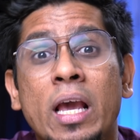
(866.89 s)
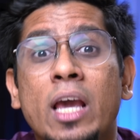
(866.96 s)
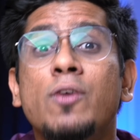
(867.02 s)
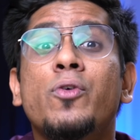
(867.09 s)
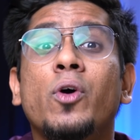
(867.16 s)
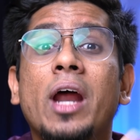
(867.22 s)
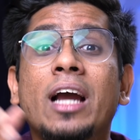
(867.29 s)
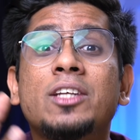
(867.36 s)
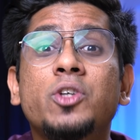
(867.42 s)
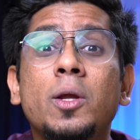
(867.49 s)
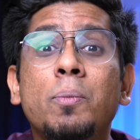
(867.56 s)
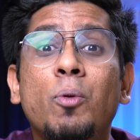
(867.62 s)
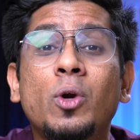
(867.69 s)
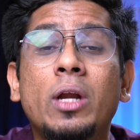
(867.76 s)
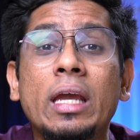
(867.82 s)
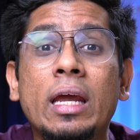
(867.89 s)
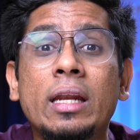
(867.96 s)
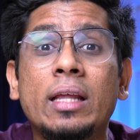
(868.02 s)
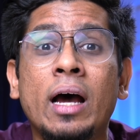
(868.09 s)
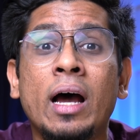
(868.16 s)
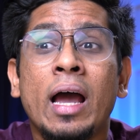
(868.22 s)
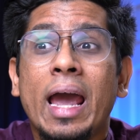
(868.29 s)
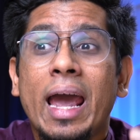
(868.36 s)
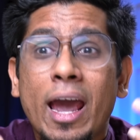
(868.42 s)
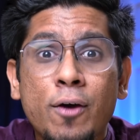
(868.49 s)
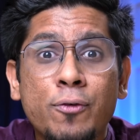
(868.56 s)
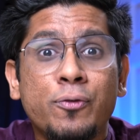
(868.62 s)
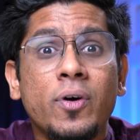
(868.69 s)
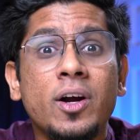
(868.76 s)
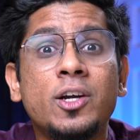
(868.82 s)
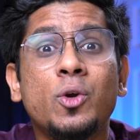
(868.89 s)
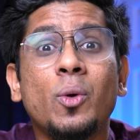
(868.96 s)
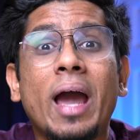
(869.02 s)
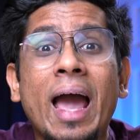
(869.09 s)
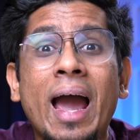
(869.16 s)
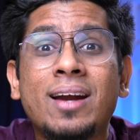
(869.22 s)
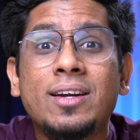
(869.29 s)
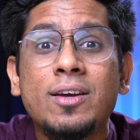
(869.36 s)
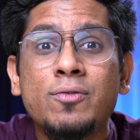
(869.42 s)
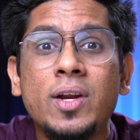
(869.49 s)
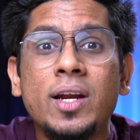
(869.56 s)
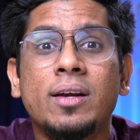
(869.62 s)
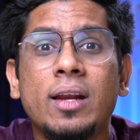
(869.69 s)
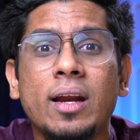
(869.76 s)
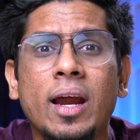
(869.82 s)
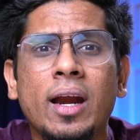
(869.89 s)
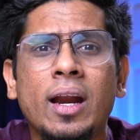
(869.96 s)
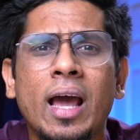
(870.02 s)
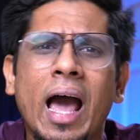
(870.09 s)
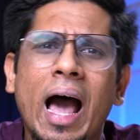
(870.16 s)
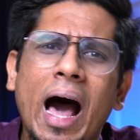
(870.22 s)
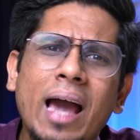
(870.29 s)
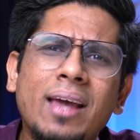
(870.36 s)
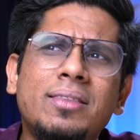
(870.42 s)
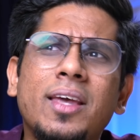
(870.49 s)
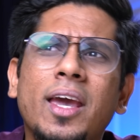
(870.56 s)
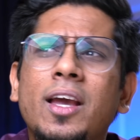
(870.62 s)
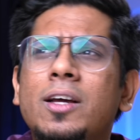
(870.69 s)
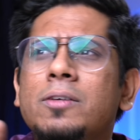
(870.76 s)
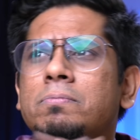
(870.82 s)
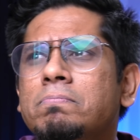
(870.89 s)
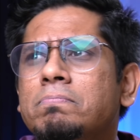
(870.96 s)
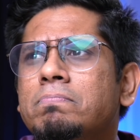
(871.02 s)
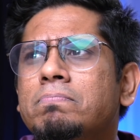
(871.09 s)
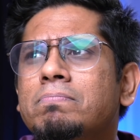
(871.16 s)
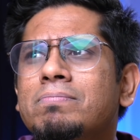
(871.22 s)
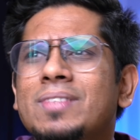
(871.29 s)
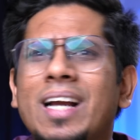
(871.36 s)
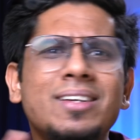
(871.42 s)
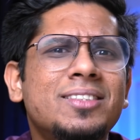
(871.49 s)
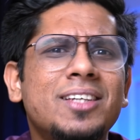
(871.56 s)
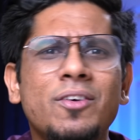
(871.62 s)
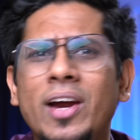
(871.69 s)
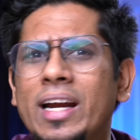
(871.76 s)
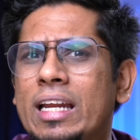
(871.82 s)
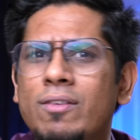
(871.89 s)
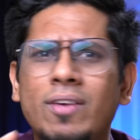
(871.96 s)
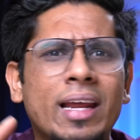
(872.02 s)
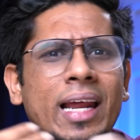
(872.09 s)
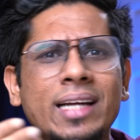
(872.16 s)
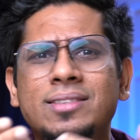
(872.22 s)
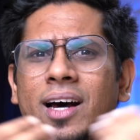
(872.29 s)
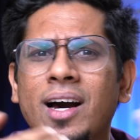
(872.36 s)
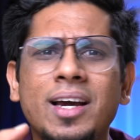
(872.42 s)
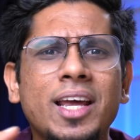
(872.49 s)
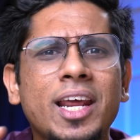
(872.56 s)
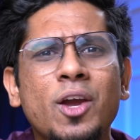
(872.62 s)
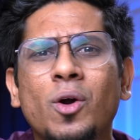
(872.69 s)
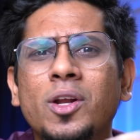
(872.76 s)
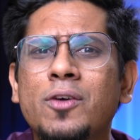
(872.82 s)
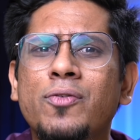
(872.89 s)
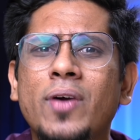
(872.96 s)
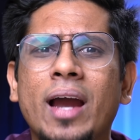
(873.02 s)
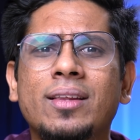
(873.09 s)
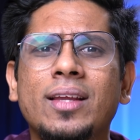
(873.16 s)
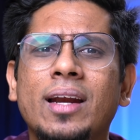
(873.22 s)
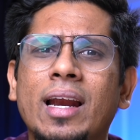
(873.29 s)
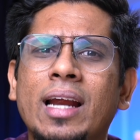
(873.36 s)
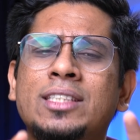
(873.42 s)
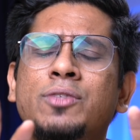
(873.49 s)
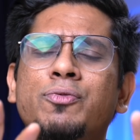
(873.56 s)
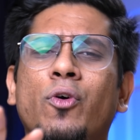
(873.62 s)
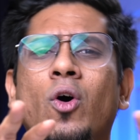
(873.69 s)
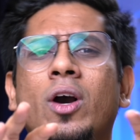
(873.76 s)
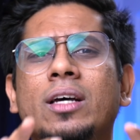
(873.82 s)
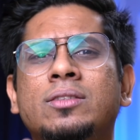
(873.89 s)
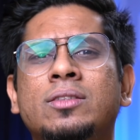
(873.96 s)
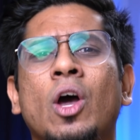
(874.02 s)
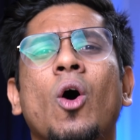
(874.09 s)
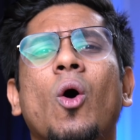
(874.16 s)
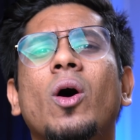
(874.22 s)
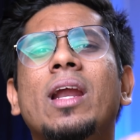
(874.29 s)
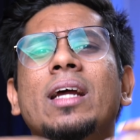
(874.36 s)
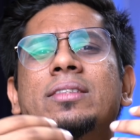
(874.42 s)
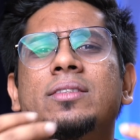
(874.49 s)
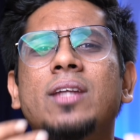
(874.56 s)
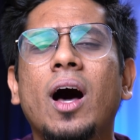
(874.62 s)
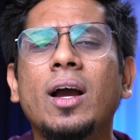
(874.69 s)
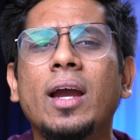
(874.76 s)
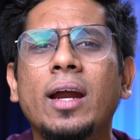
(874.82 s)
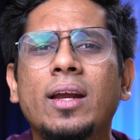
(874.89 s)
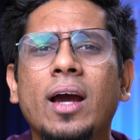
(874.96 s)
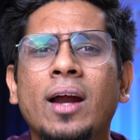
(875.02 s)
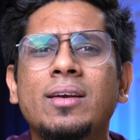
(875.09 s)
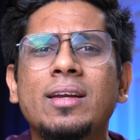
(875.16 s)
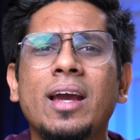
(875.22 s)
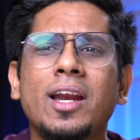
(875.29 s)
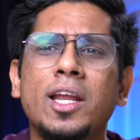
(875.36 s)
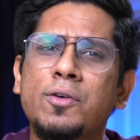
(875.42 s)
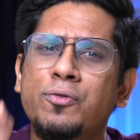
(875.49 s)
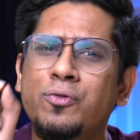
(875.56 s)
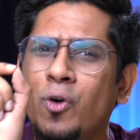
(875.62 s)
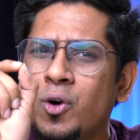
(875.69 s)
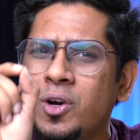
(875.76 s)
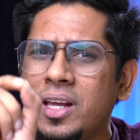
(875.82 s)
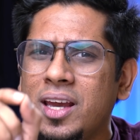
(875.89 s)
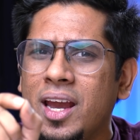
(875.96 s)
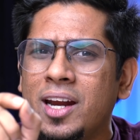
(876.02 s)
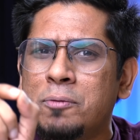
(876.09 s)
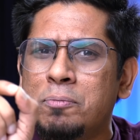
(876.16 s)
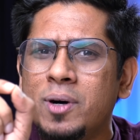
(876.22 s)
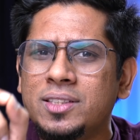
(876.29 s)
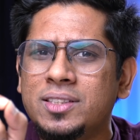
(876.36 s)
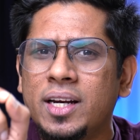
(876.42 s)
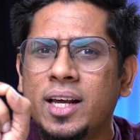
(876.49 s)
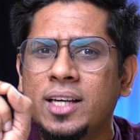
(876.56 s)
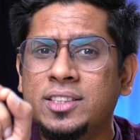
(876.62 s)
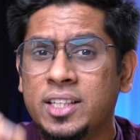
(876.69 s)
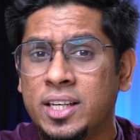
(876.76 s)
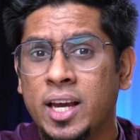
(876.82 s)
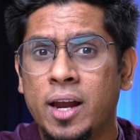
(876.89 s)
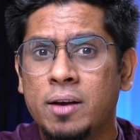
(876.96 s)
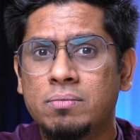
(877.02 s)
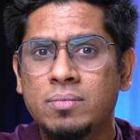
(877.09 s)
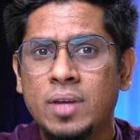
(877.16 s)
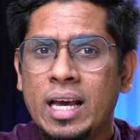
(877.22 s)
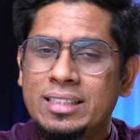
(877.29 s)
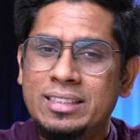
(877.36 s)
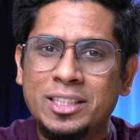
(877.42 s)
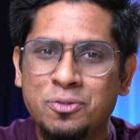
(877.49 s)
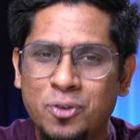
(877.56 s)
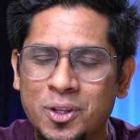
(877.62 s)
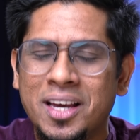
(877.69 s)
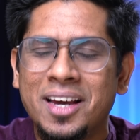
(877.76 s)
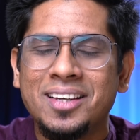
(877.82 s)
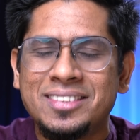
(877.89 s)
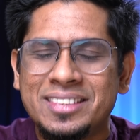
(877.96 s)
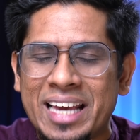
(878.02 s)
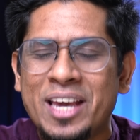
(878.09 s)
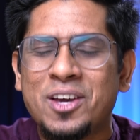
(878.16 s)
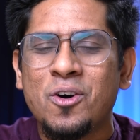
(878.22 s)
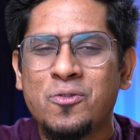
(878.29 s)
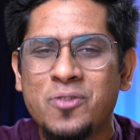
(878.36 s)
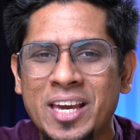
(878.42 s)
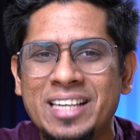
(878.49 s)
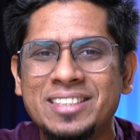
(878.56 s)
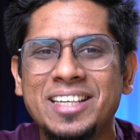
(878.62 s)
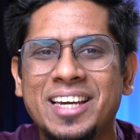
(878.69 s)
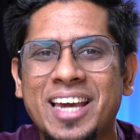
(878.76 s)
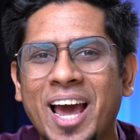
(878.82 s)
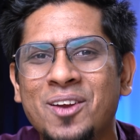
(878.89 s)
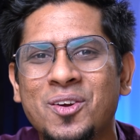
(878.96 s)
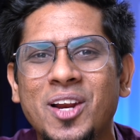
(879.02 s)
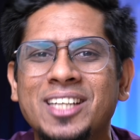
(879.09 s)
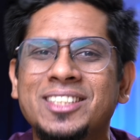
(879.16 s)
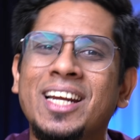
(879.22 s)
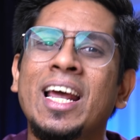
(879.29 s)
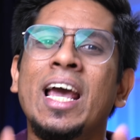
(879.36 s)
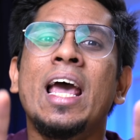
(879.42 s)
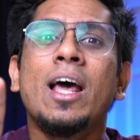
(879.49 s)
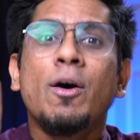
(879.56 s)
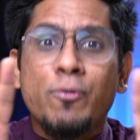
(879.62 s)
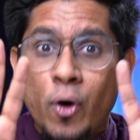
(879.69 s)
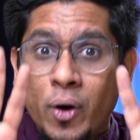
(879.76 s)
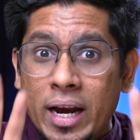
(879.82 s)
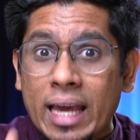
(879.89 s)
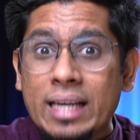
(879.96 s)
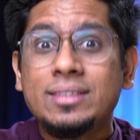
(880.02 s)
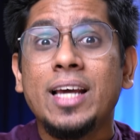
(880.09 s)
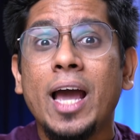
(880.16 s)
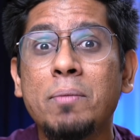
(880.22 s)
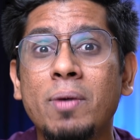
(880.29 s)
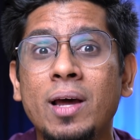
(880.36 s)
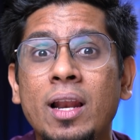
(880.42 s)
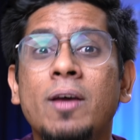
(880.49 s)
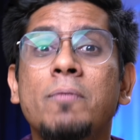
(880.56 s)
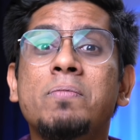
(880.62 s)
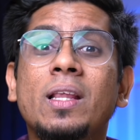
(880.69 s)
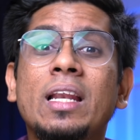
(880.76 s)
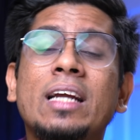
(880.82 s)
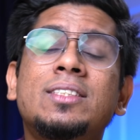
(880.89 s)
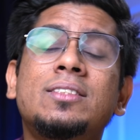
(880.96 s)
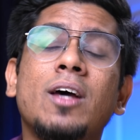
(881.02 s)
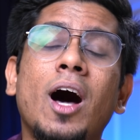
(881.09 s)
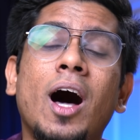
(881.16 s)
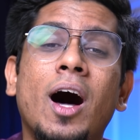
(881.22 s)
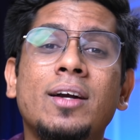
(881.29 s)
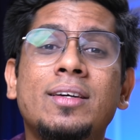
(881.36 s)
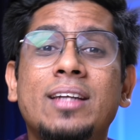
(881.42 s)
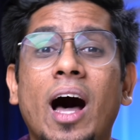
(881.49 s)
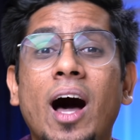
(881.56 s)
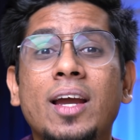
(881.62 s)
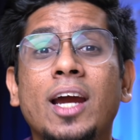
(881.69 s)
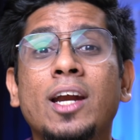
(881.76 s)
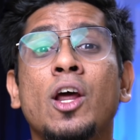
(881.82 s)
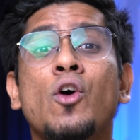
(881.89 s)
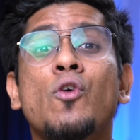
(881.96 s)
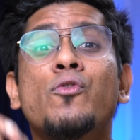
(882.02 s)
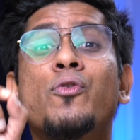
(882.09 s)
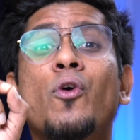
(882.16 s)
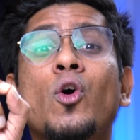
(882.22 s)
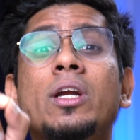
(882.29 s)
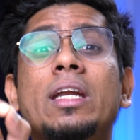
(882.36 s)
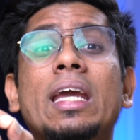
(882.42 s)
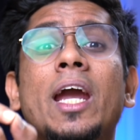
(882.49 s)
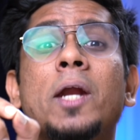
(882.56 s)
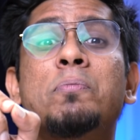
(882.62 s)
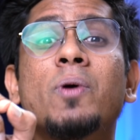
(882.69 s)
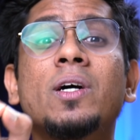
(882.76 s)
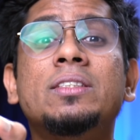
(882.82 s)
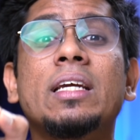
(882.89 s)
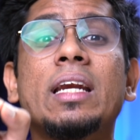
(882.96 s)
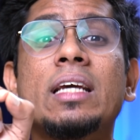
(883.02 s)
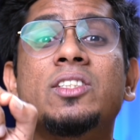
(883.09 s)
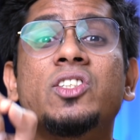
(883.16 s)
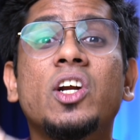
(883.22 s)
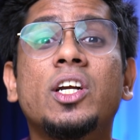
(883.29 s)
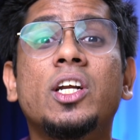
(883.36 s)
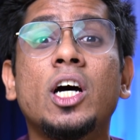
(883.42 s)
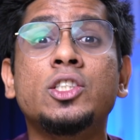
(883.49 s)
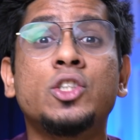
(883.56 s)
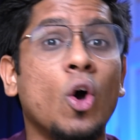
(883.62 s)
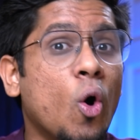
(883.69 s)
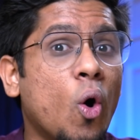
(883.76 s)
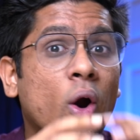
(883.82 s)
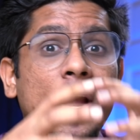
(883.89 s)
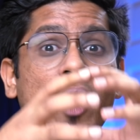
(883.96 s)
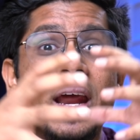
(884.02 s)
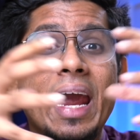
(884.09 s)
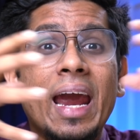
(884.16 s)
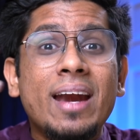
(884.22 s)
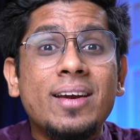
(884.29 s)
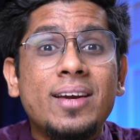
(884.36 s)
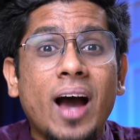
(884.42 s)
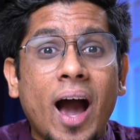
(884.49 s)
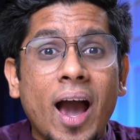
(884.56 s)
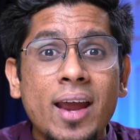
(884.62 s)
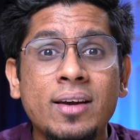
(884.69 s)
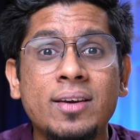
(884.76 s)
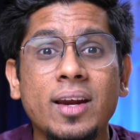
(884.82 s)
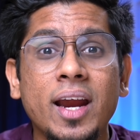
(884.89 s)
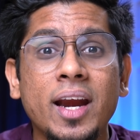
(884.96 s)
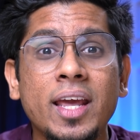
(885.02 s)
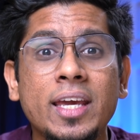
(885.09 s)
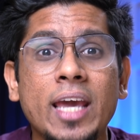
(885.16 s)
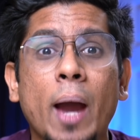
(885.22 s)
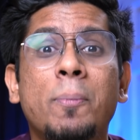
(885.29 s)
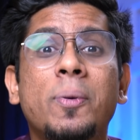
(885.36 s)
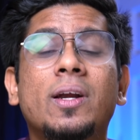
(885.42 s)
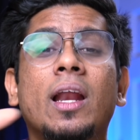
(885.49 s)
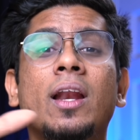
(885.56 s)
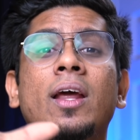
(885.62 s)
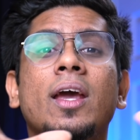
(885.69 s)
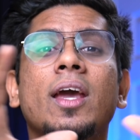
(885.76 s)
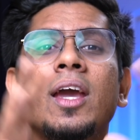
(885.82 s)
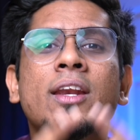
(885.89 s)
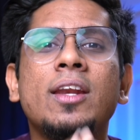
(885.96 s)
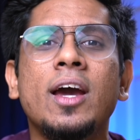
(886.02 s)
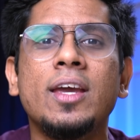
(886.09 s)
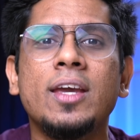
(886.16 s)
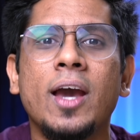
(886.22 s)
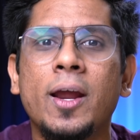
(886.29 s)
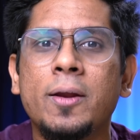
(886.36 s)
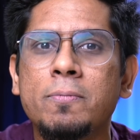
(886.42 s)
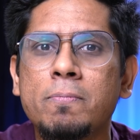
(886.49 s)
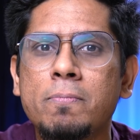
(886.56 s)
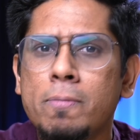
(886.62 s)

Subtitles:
If you're actually putting in the effort to actively trade, I think conservatively, let's agree on the fact that let's focus or let's target at nearly 48% a year. Just for the sake of easy calculation. For an example, let's target 48% returns on our entire trading capital in a year.